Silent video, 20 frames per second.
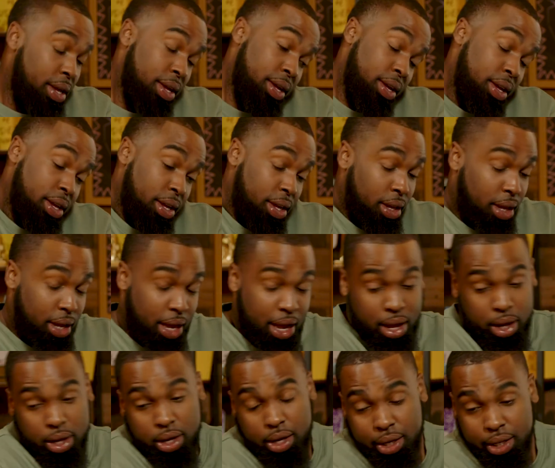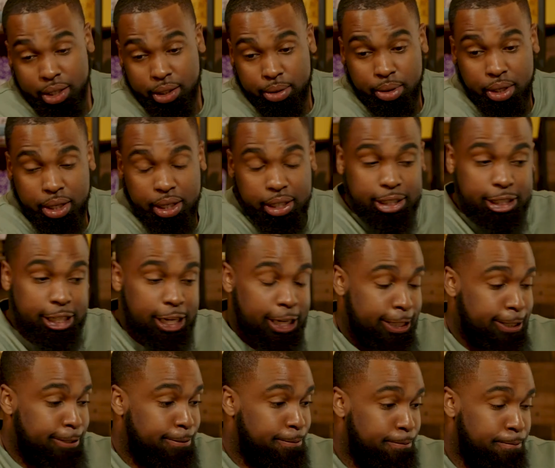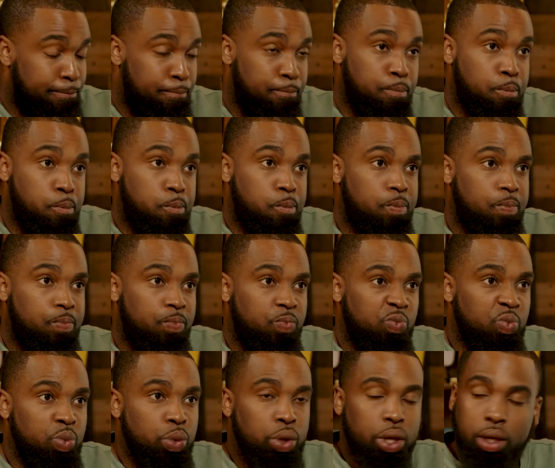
Yep. It's so strange that anyone... I believe one of